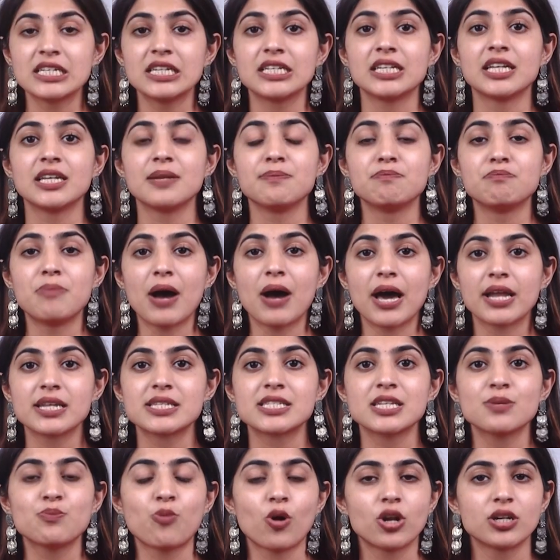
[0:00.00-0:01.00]
in an
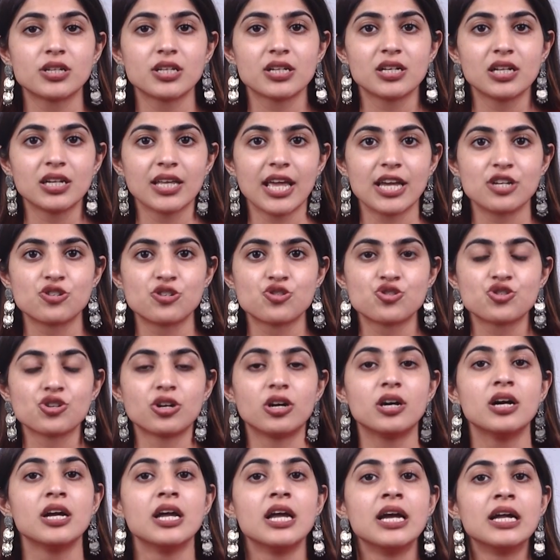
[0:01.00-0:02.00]
embarrassing political
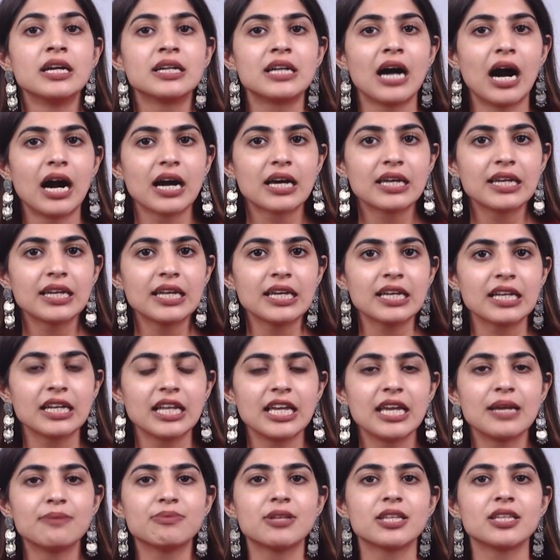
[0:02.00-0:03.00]
gesture, Thackeray
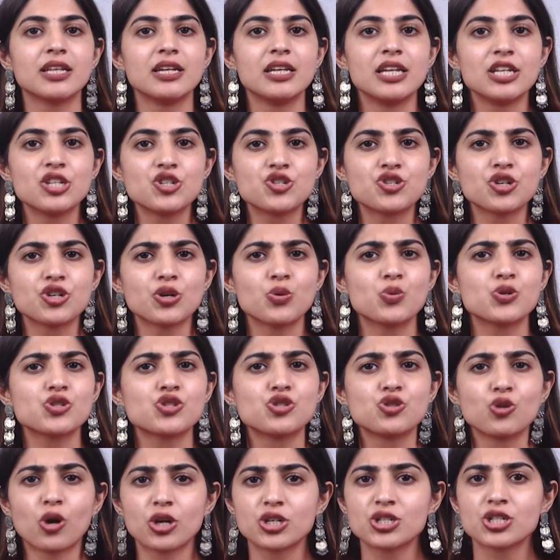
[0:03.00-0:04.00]
claimed that the lynching was
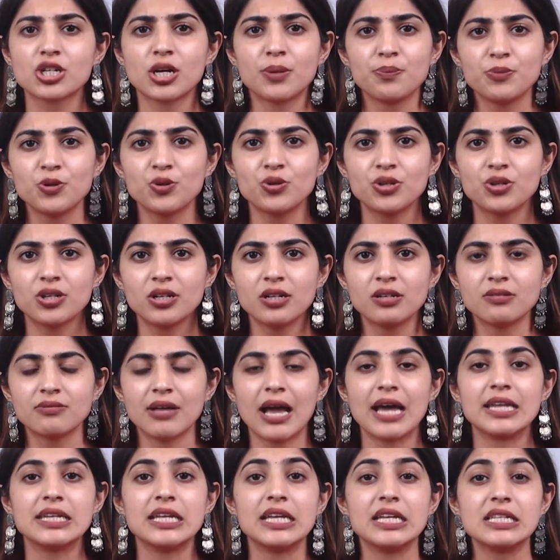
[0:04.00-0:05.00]
not communal
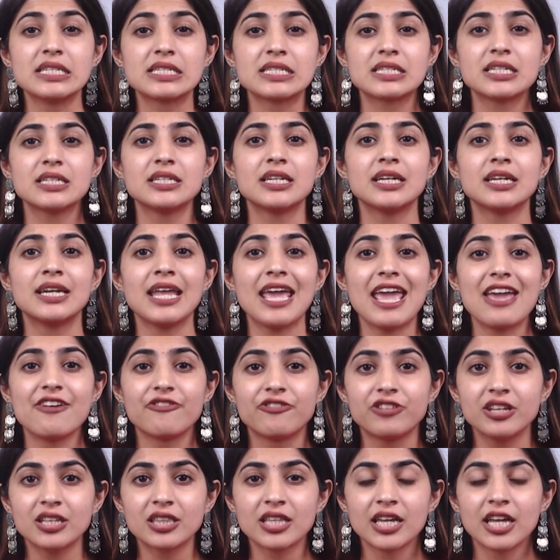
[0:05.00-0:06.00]
and instead did
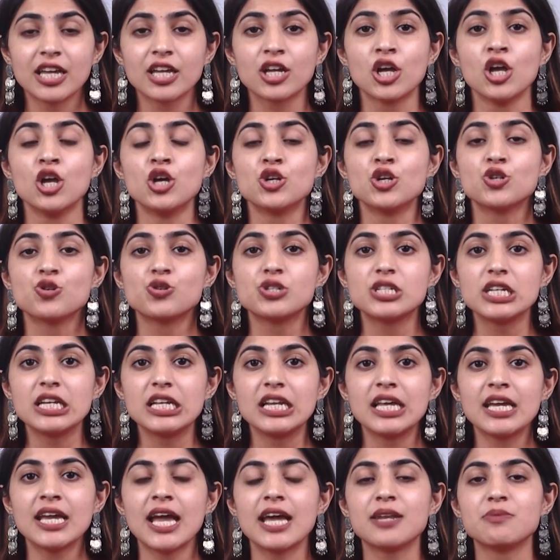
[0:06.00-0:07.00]
everything to
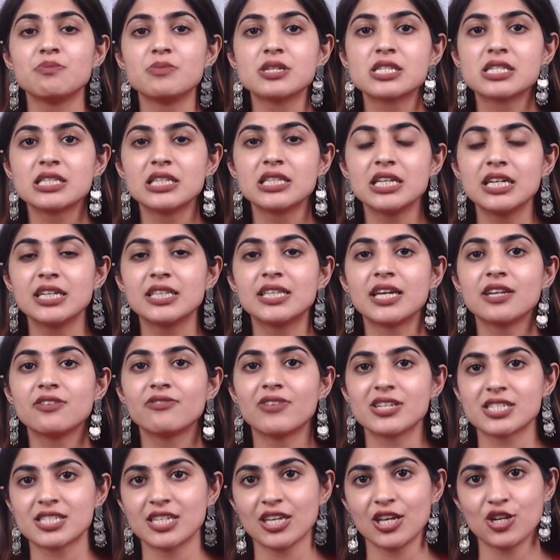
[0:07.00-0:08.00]
delay and mislead the
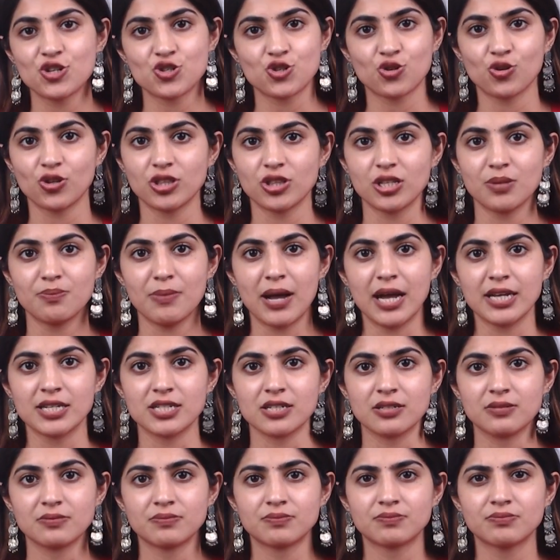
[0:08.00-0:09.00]
investigation on the
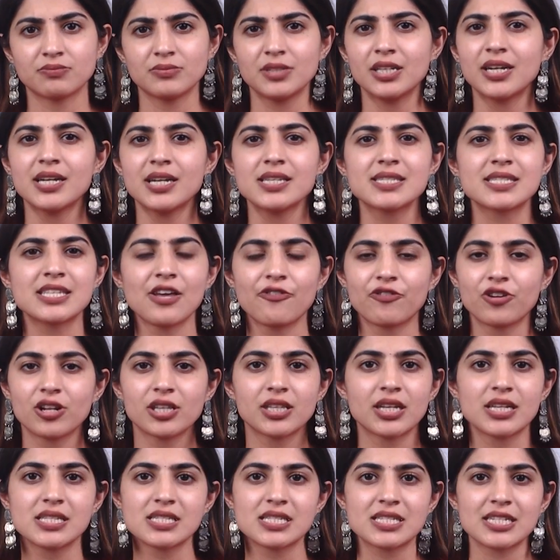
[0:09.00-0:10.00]
matter. There are several
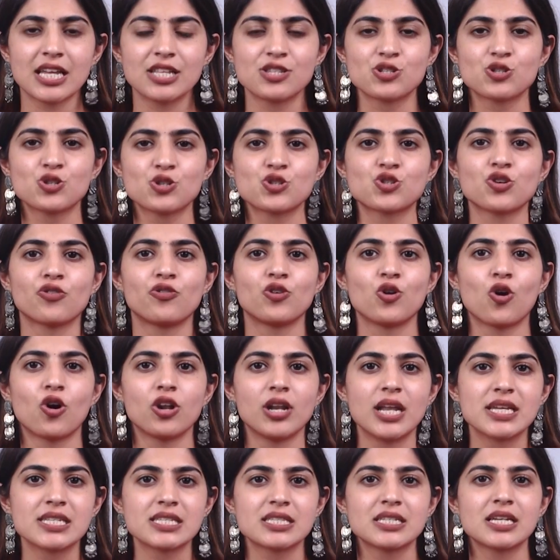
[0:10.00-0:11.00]
other instances of
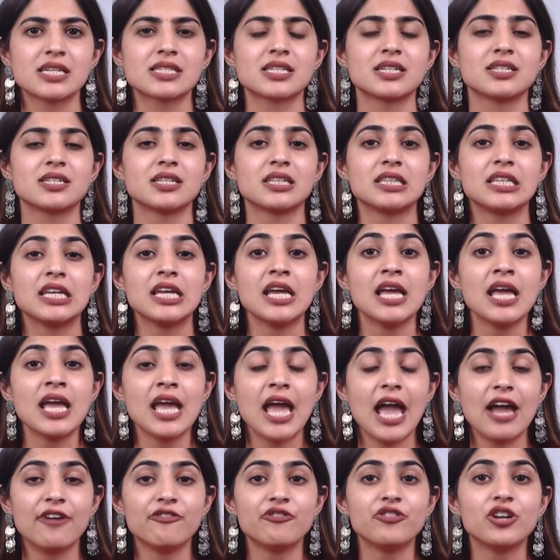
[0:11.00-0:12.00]
lawlessness under the
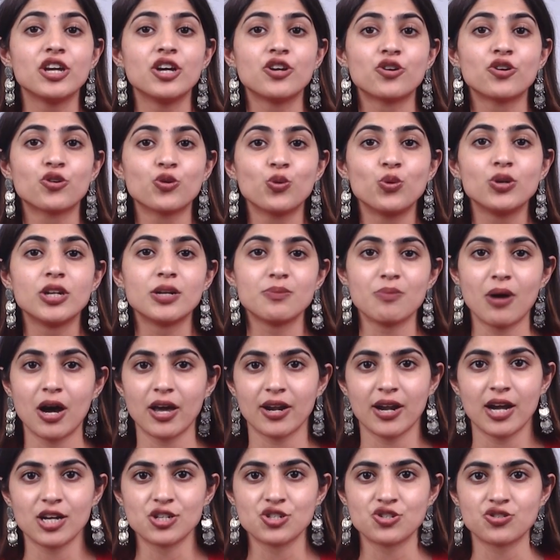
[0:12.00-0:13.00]
MVA rule in
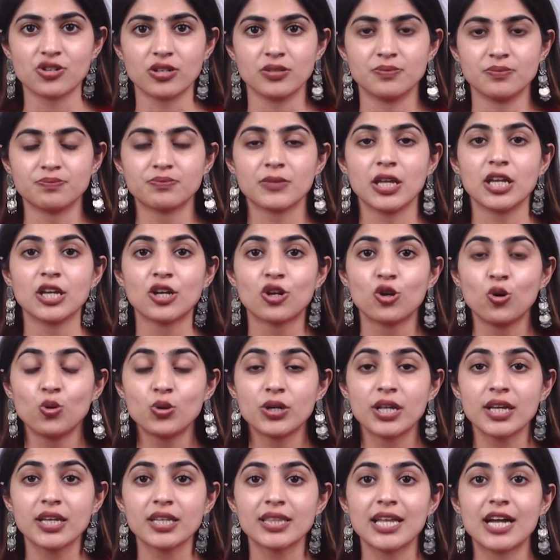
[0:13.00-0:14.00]
Maharashtra,
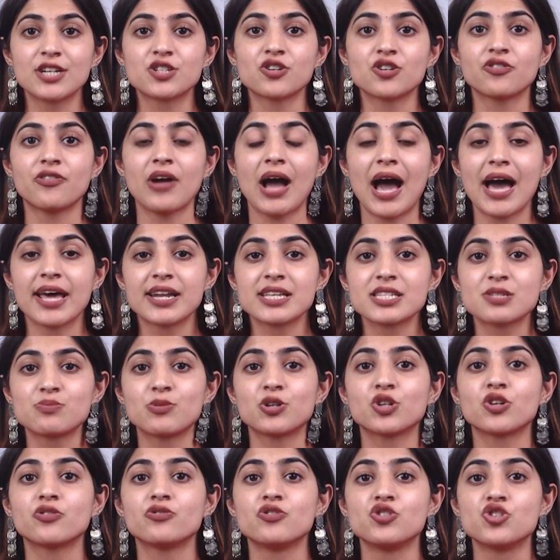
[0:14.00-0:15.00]
including that of
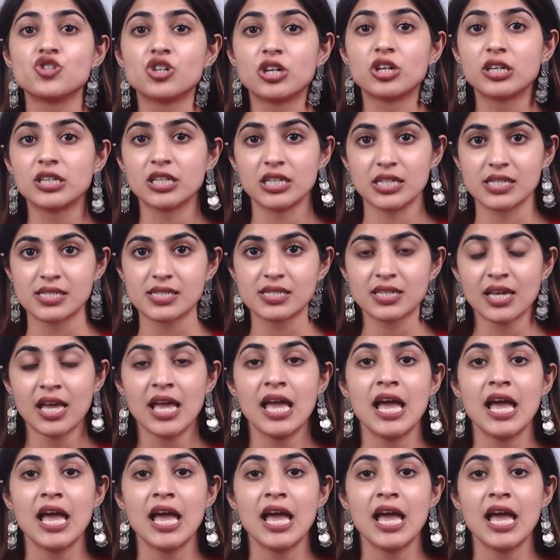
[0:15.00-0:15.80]
harassment of journalists,